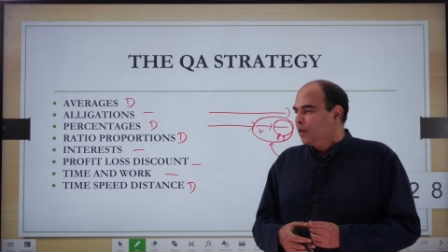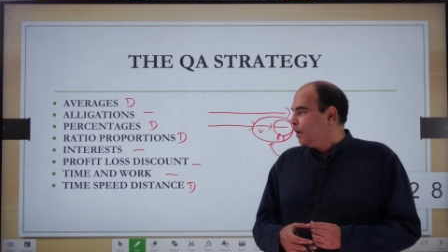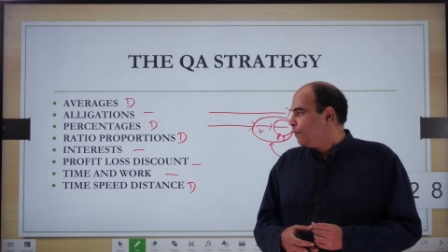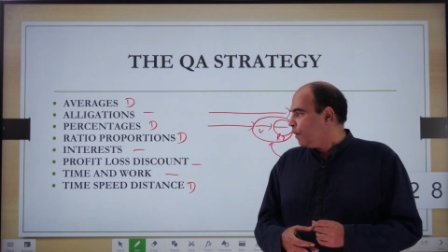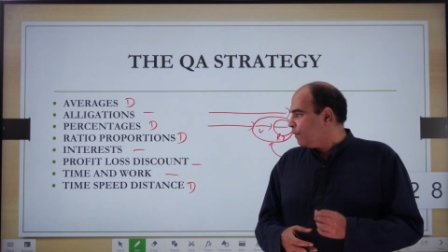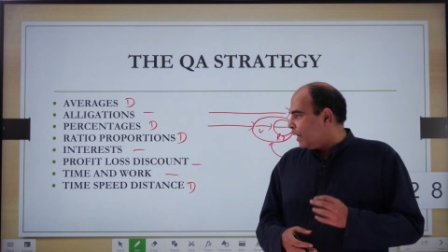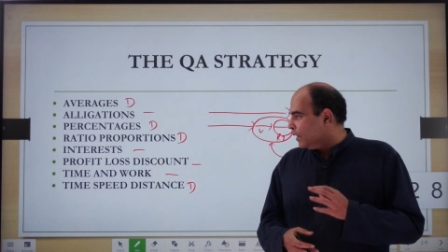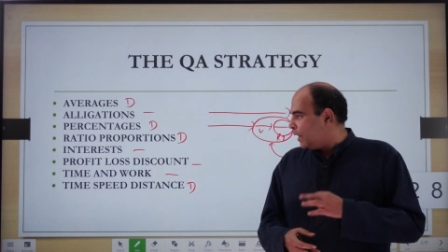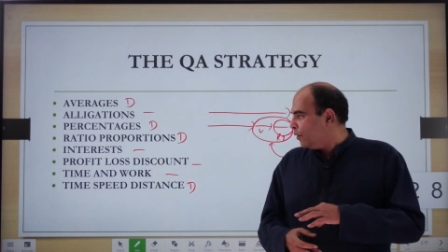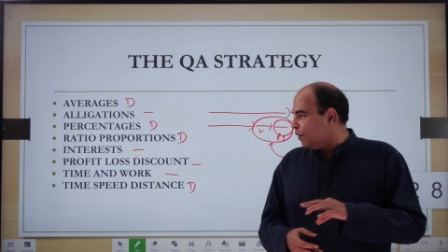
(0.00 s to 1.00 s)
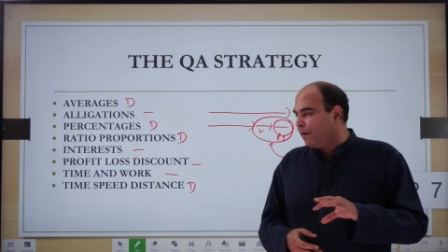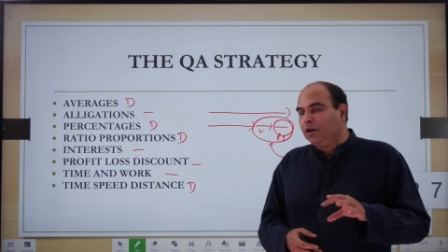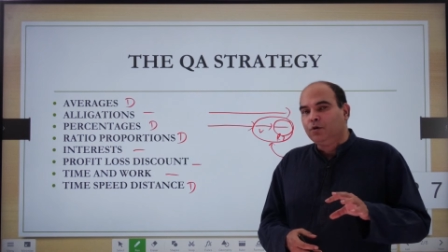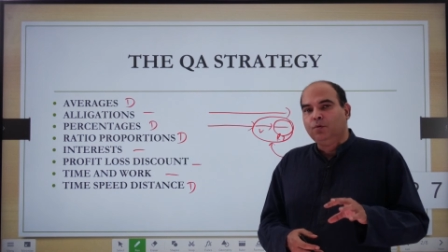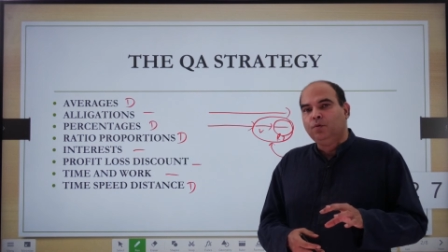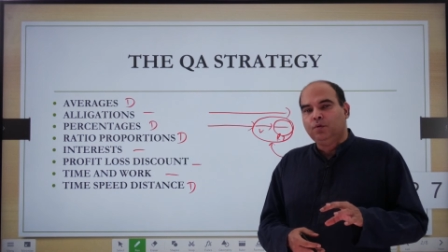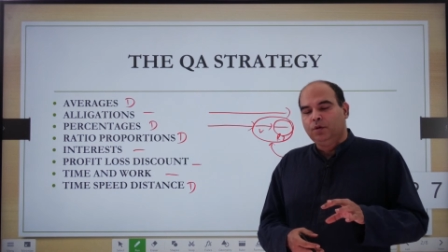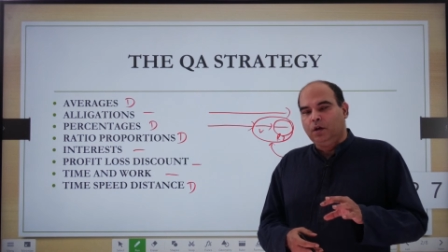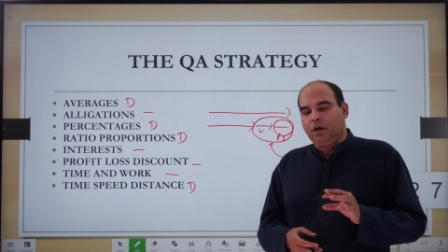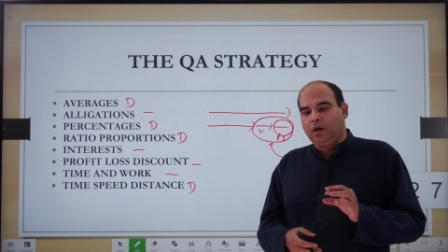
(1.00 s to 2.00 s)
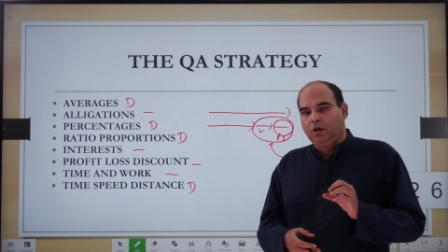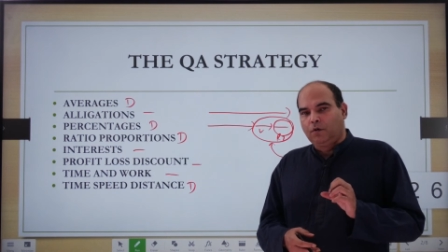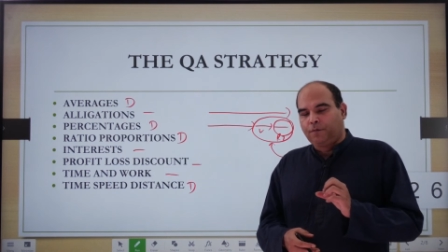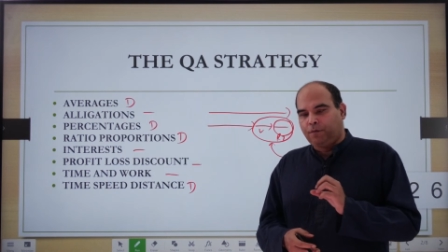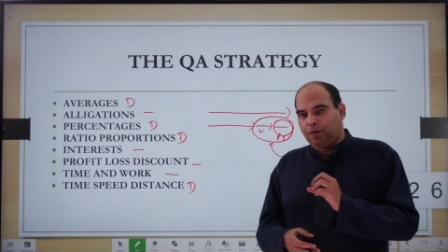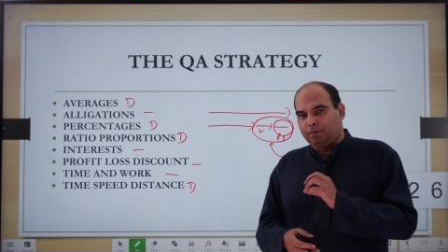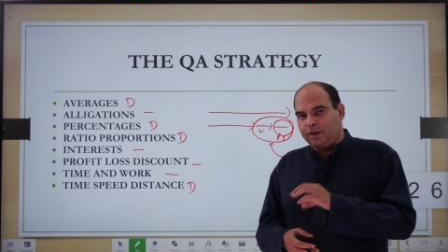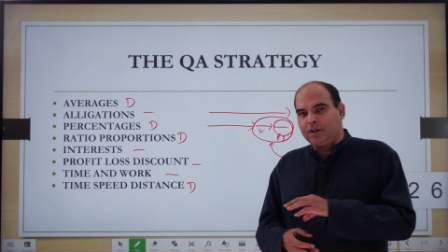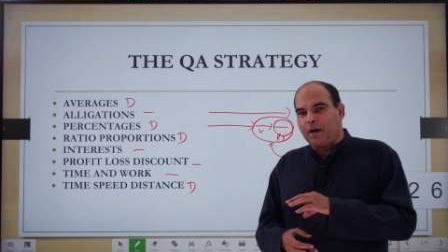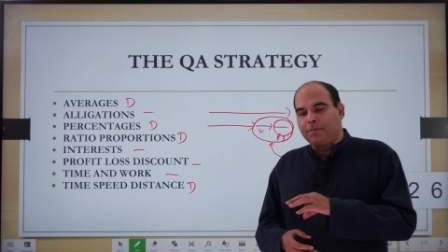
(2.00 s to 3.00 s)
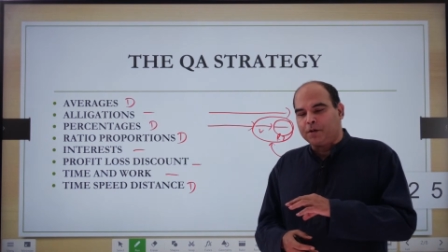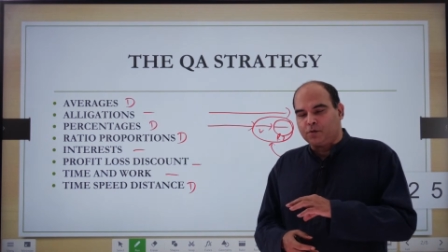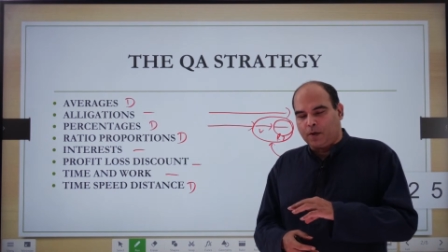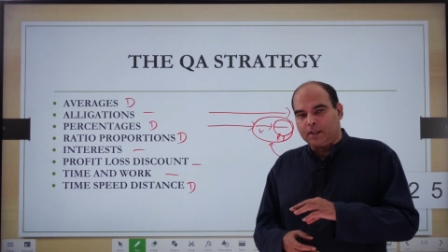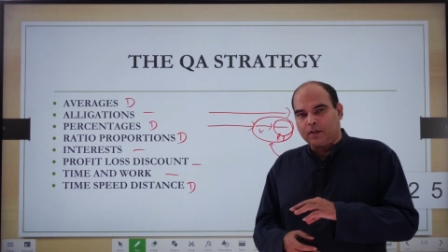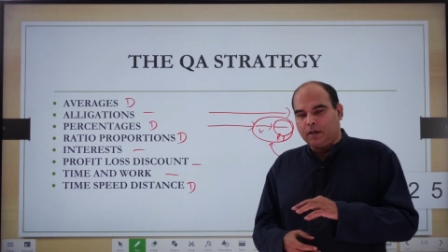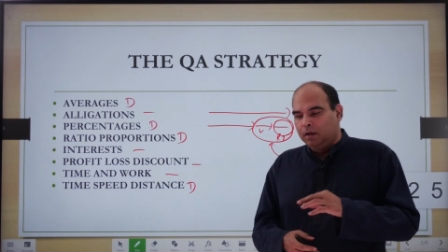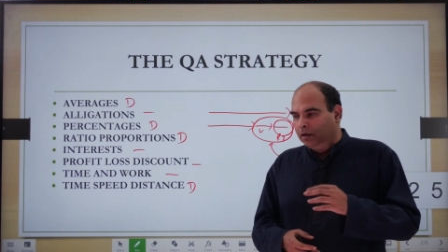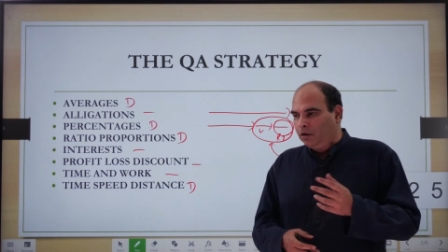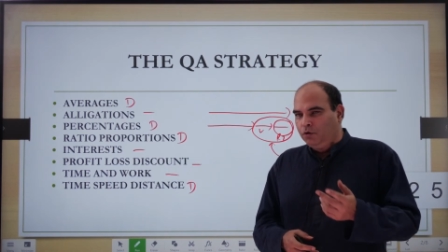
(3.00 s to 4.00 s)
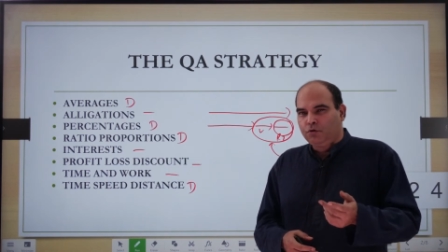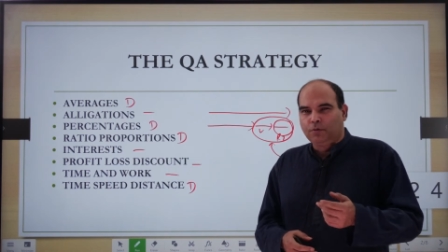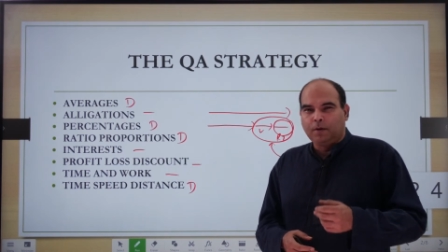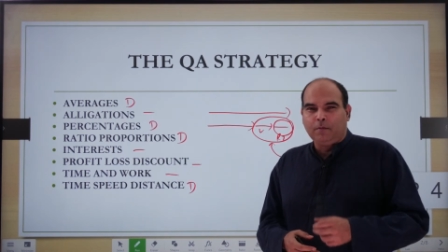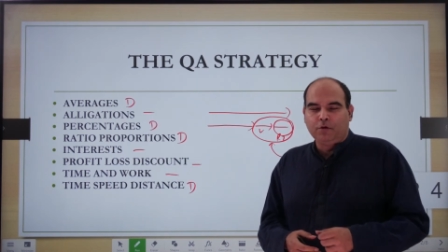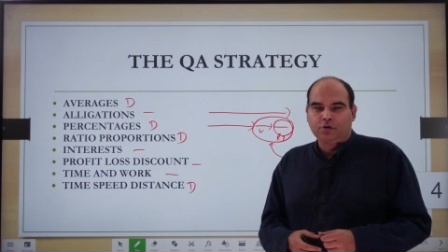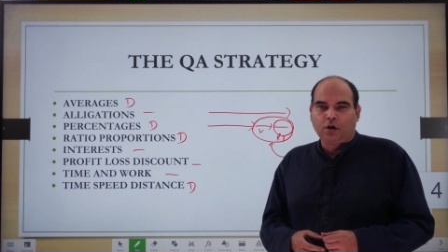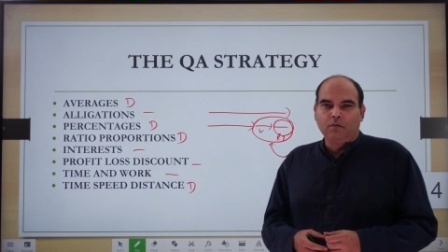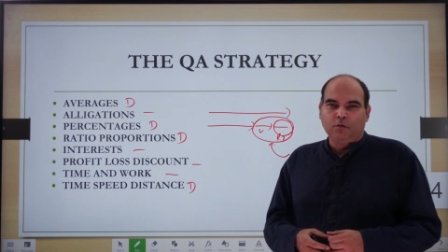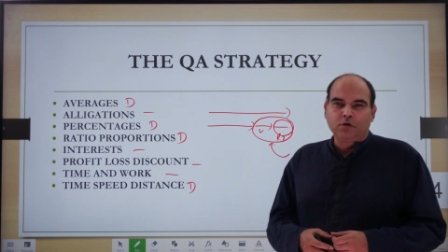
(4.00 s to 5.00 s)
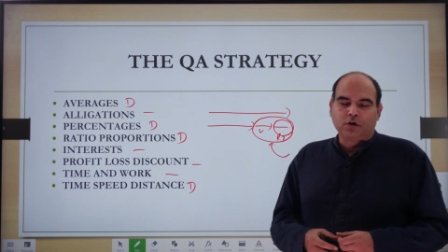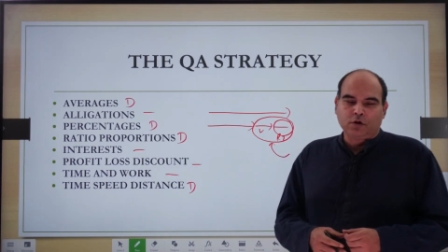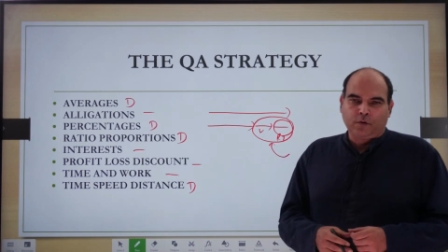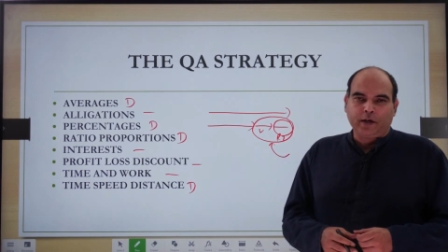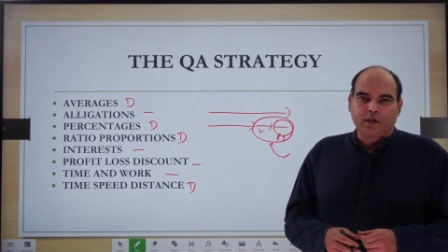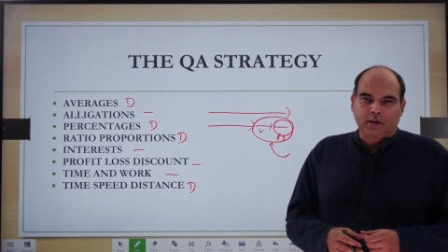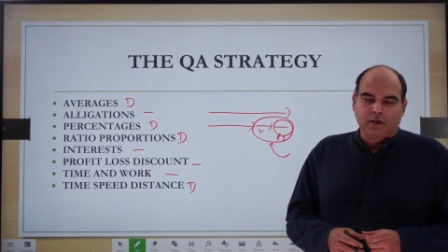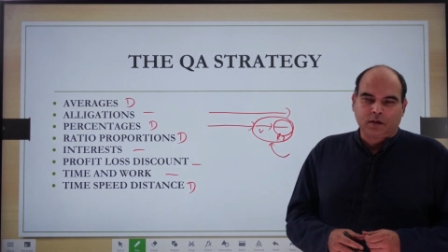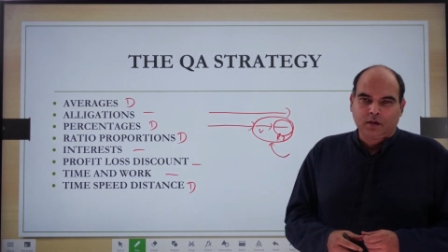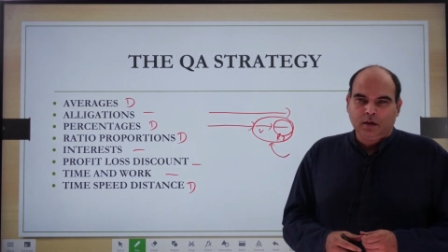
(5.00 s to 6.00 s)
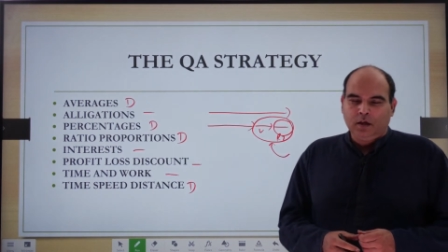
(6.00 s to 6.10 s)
If you have done the LOD 1, 2 uh, of, of these chapters once, you should be able to solve most of the questions